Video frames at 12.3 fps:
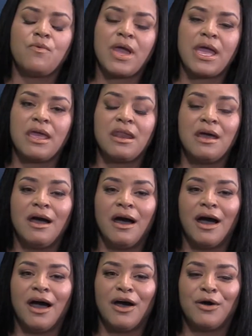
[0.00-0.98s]
Right.
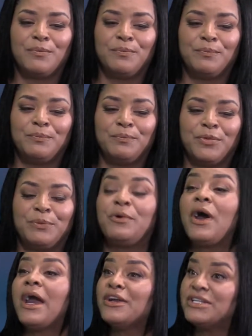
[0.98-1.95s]
But
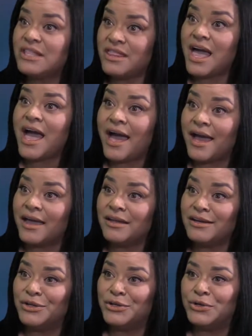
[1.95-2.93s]
prior to that,
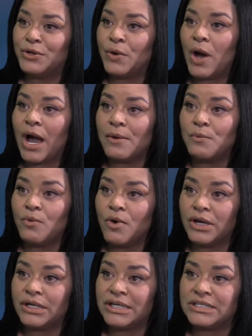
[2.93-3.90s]
I
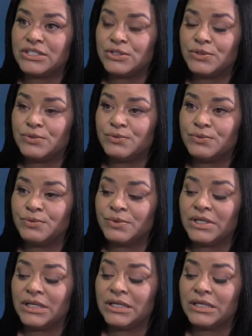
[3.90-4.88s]
wanted to
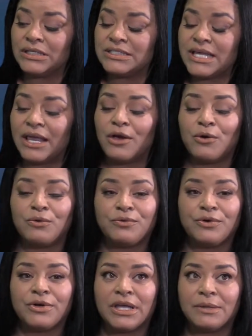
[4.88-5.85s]
take
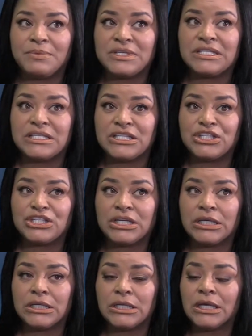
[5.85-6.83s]
over a
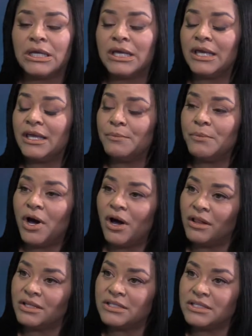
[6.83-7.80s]
position in
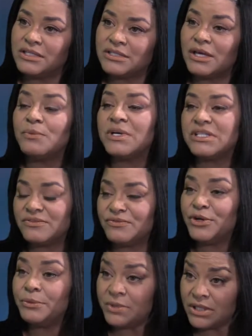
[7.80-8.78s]
politics that wasn't
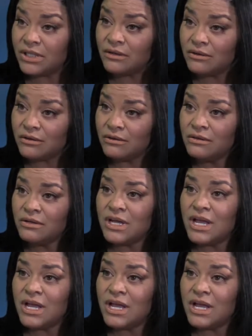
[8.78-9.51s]
very political